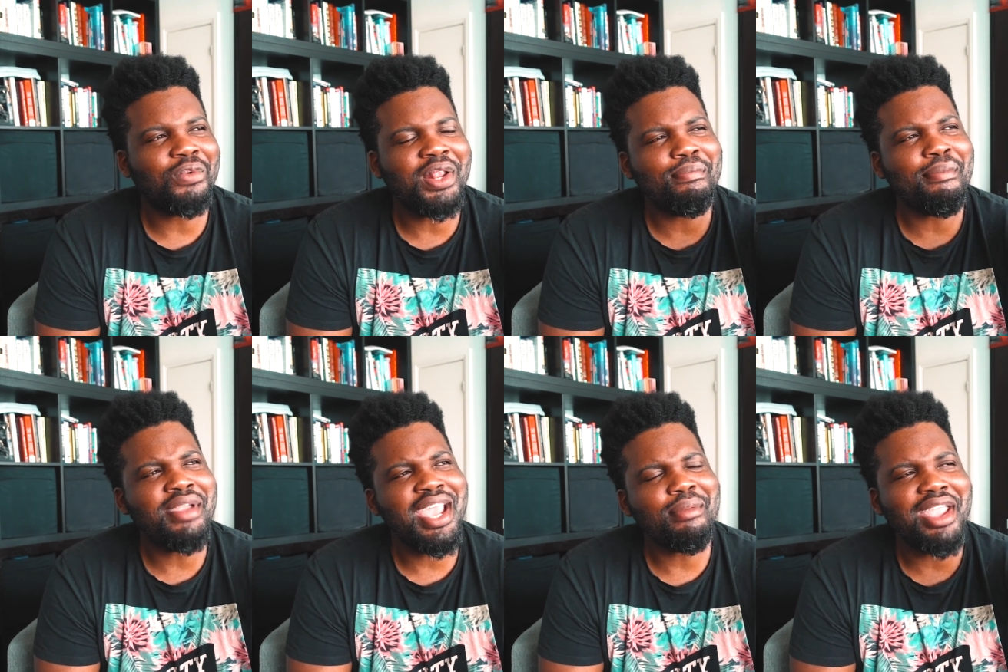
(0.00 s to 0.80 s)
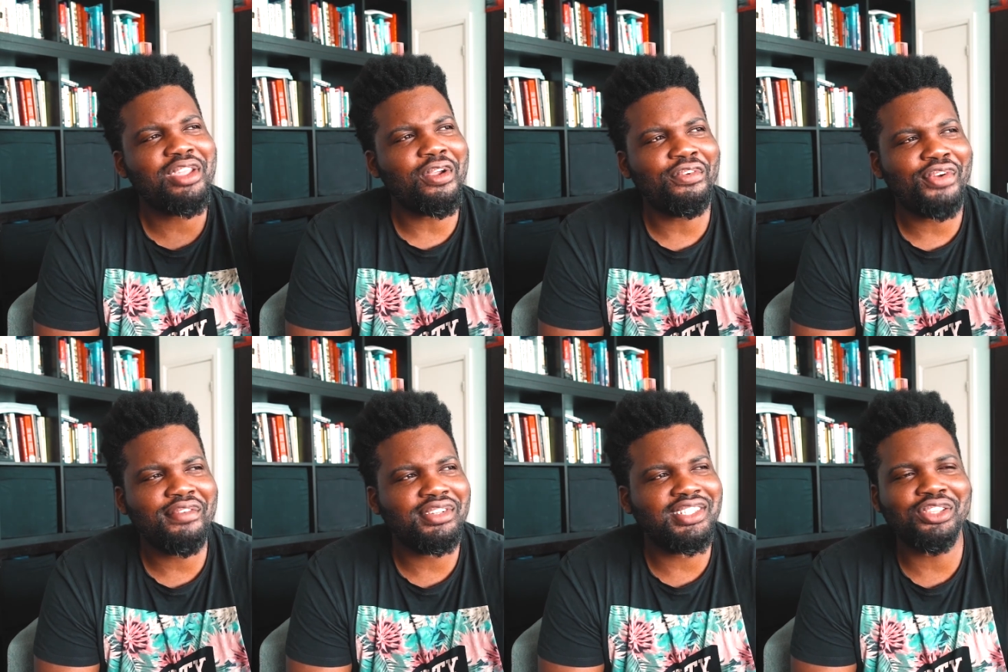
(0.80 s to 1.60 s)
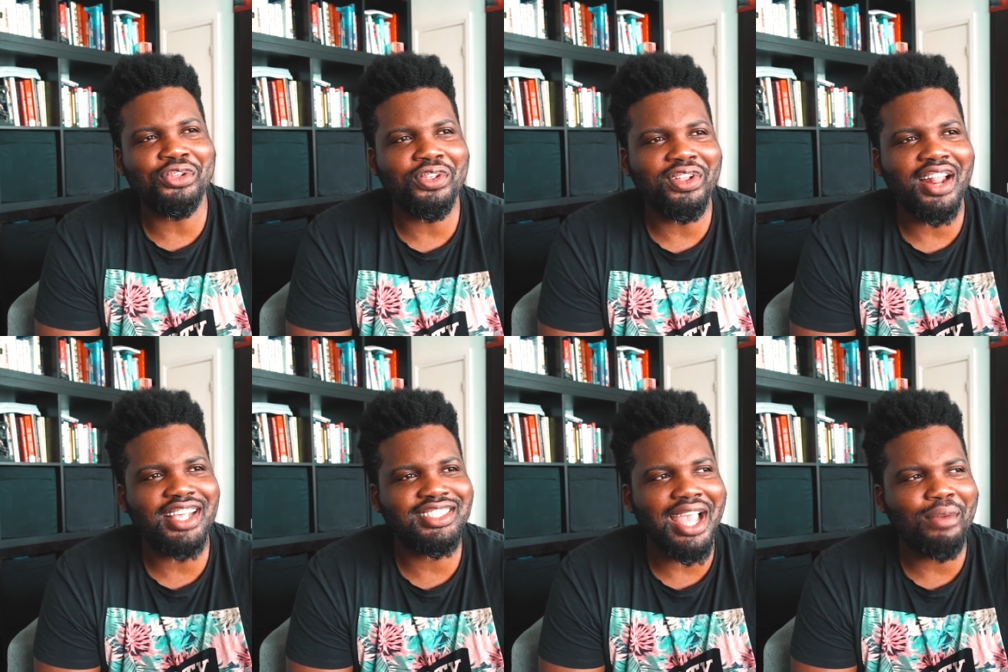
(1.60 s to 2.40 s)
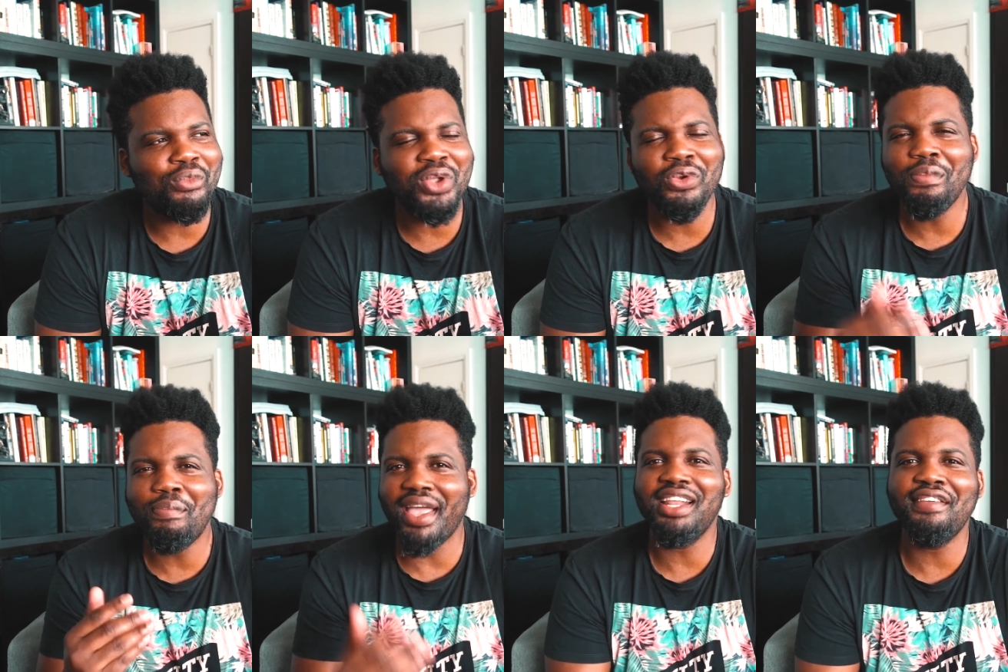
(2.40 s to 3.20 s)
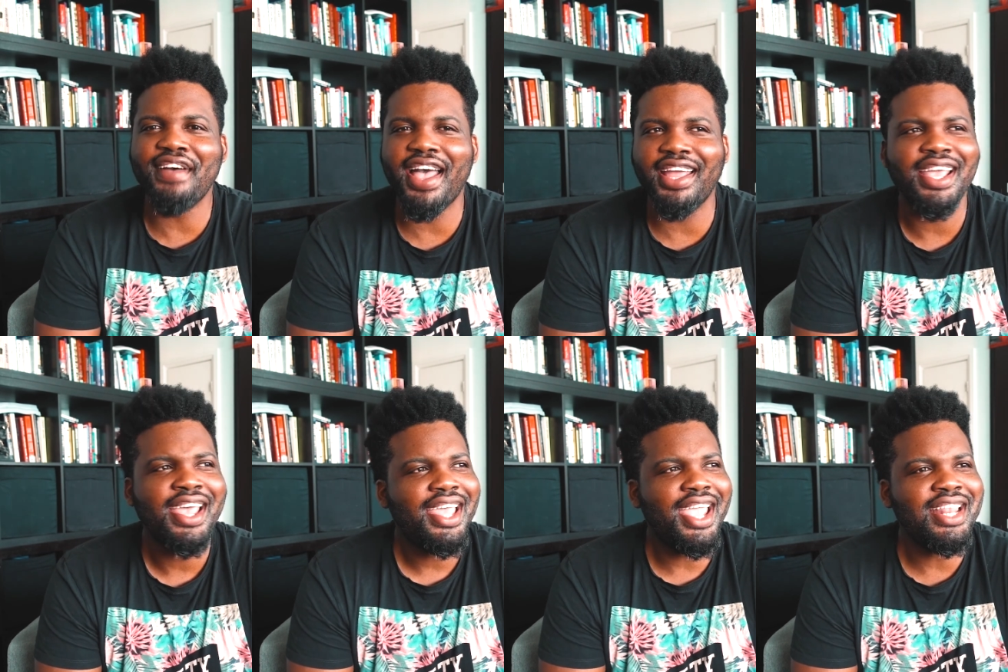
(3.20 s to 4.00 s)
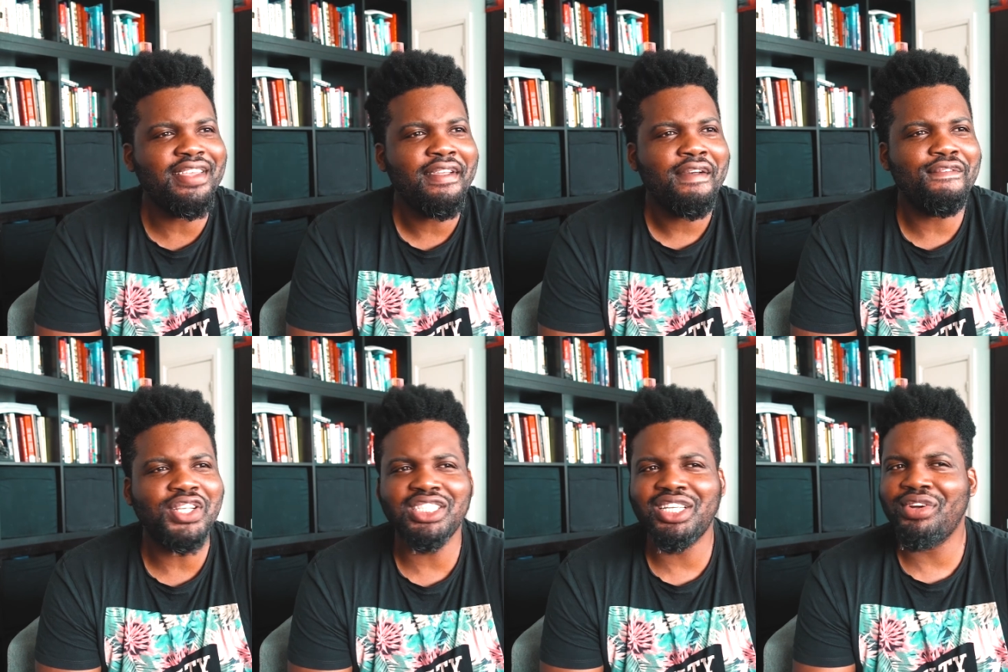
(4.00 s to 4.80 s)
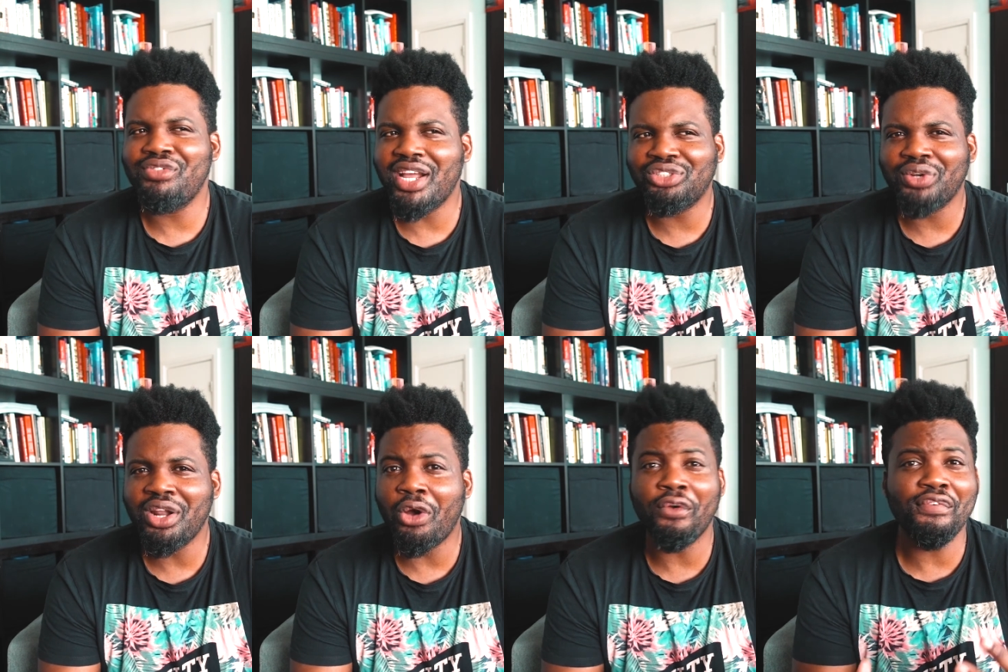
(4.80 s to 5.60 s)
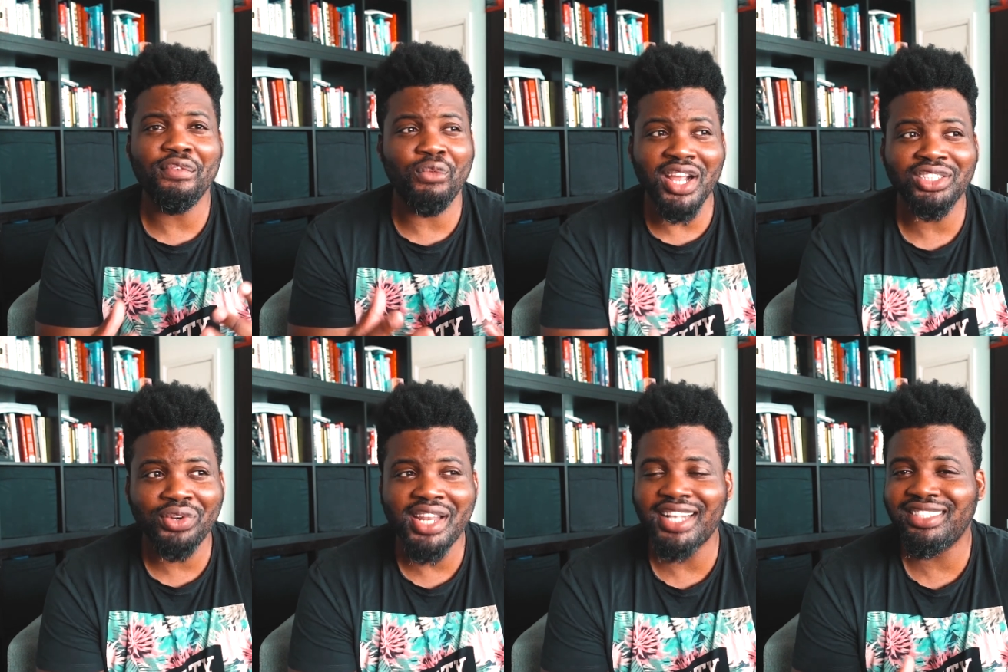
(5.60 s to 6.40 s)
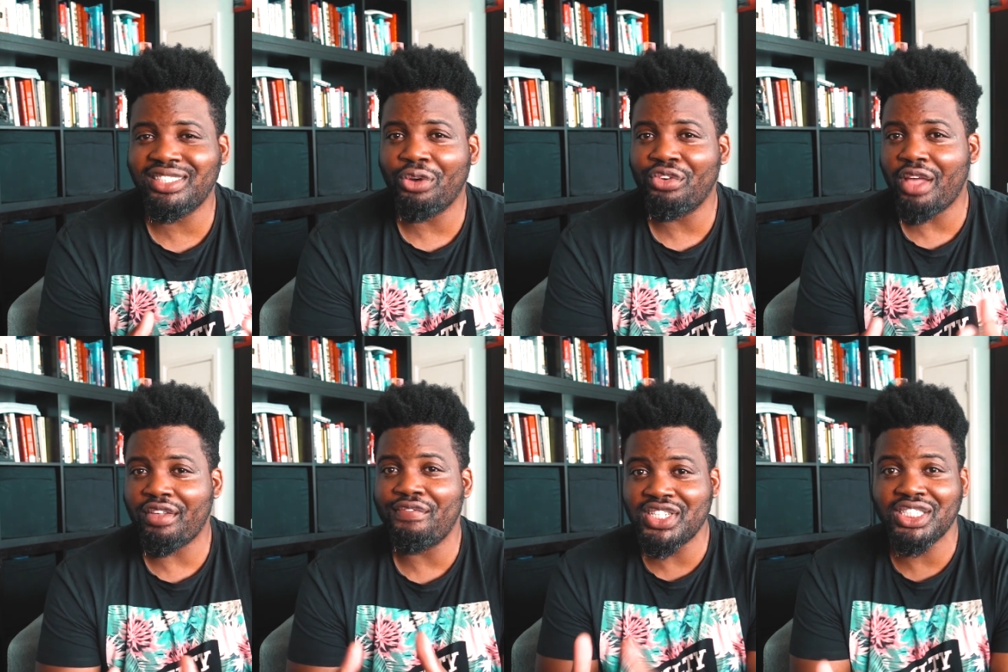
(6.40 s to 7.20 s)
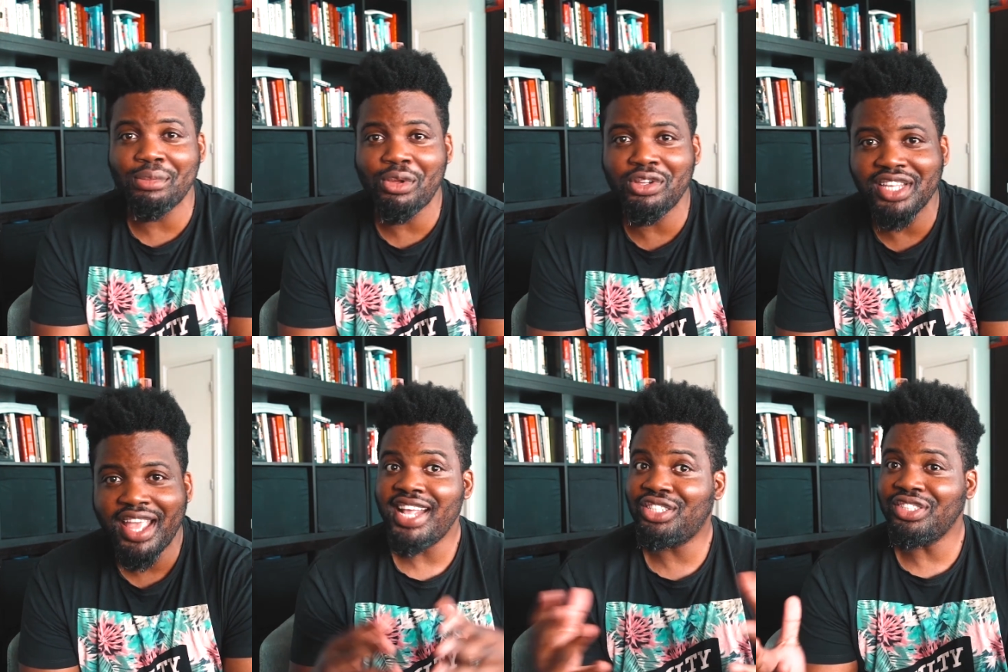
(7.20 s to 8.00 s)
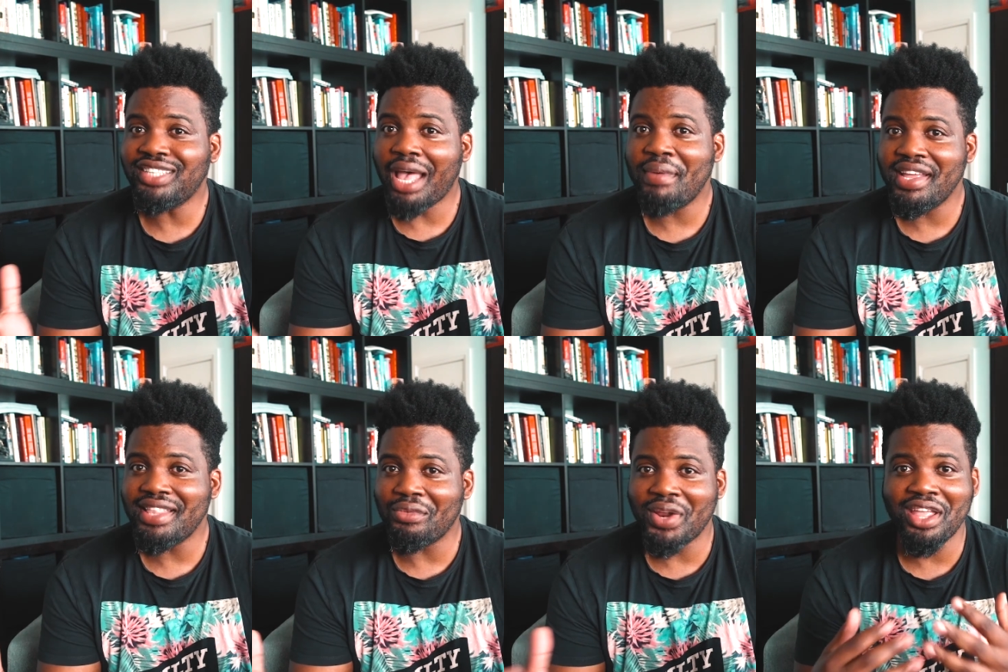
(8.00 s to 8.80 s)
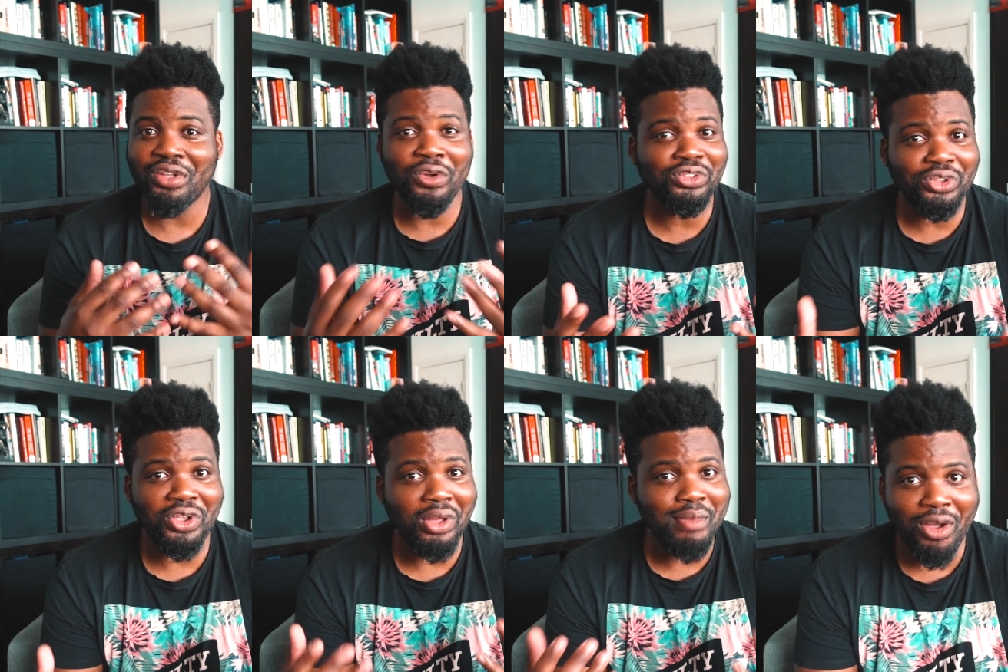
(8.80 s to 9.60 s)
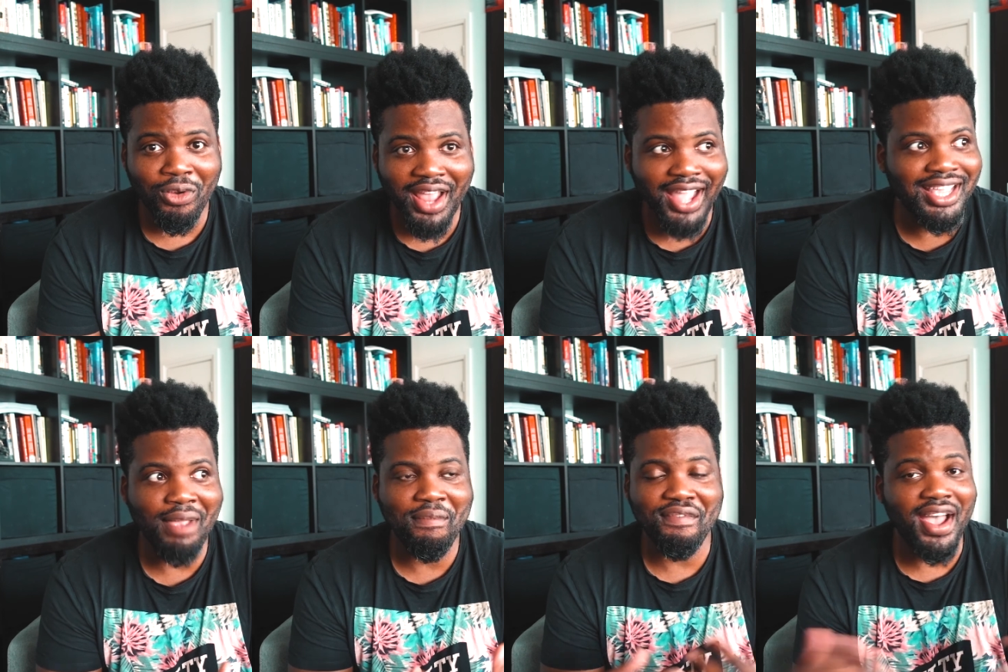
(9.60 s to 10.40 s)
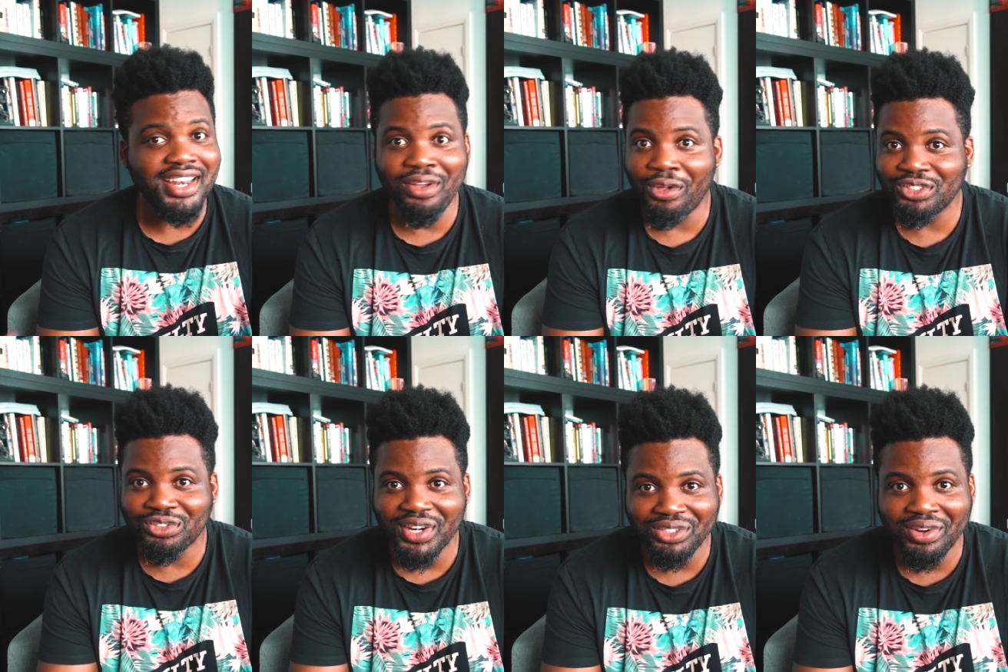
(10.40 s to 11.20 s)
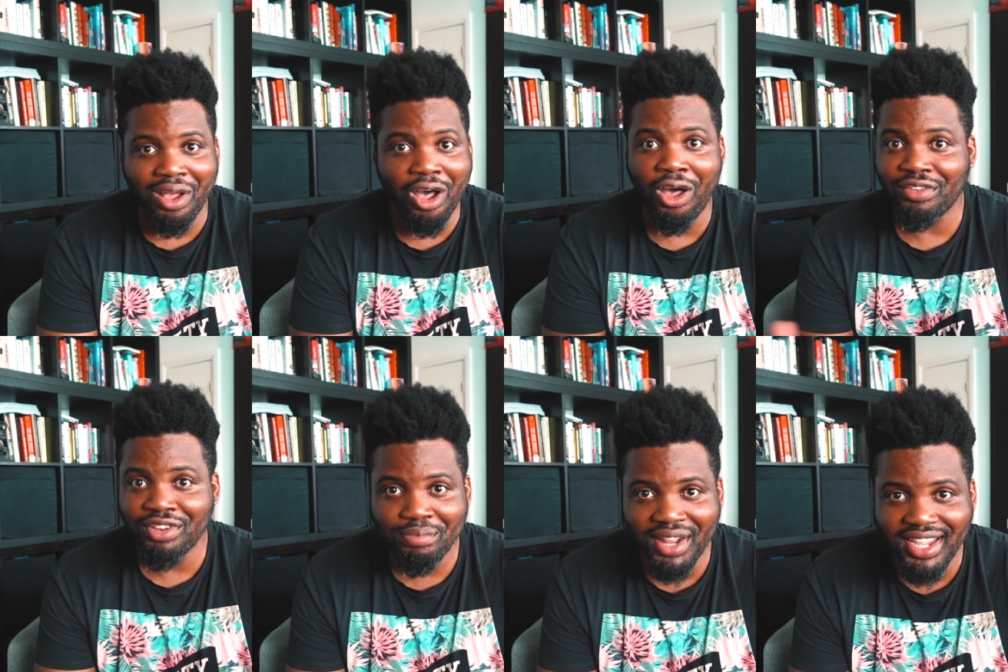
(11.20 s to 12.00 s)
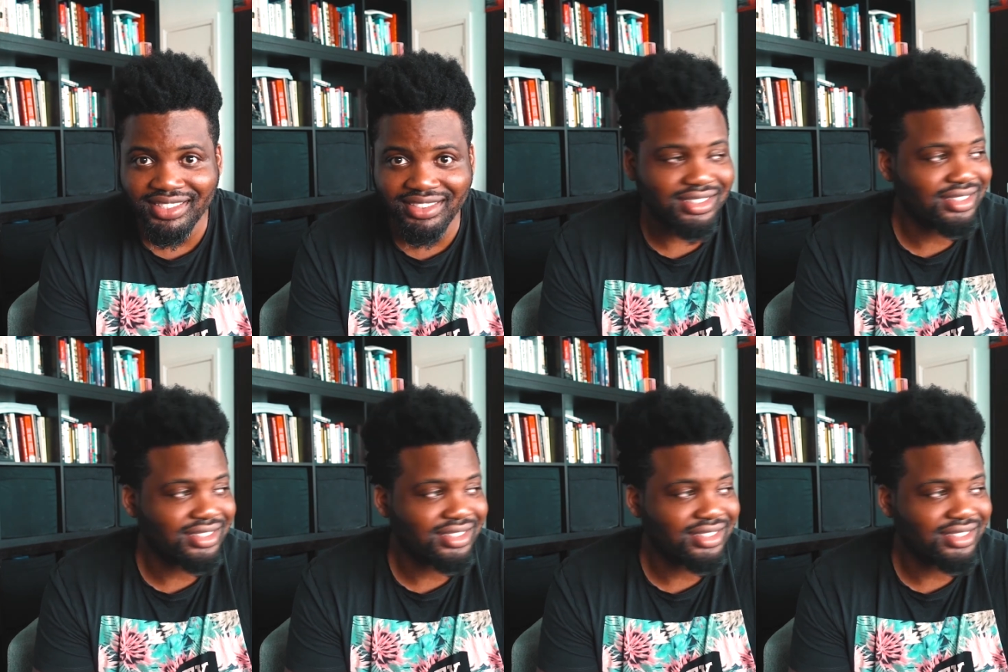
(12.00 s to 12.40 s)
when me and my girlfriend visited Tokyo last time, we could barely find any vegetarian restaurant or restaurant that serve a lot of vegetables. And it just happened that when I go to Tokyo on my own, I kept finding all those restaurants all over the place.